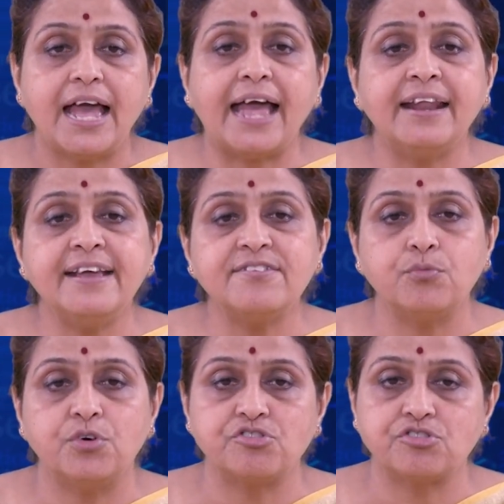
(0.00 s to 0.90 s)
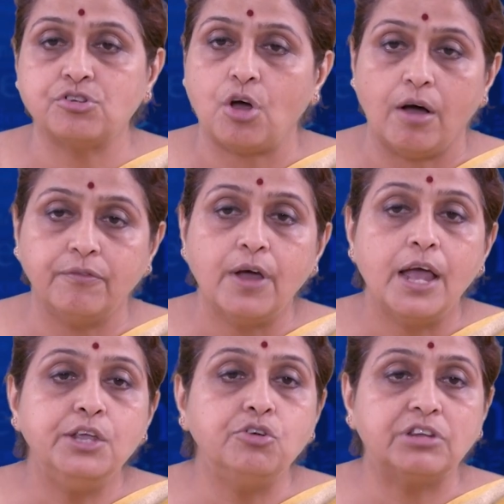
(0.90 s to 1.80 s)
and his version of
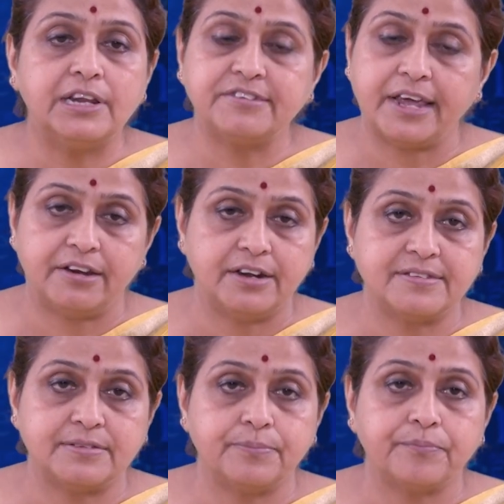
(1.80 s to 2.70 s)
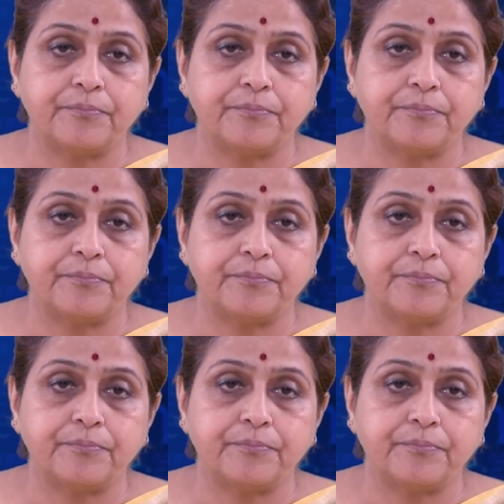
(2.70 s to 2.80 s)
utilitarianism.